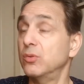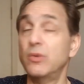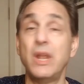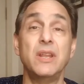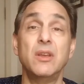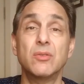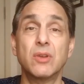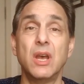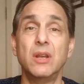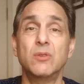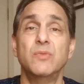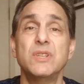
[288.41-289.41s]
or any other
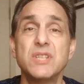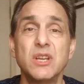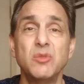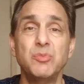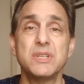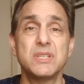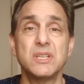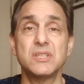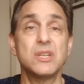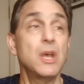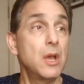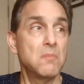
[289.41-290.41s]
kind of retail business.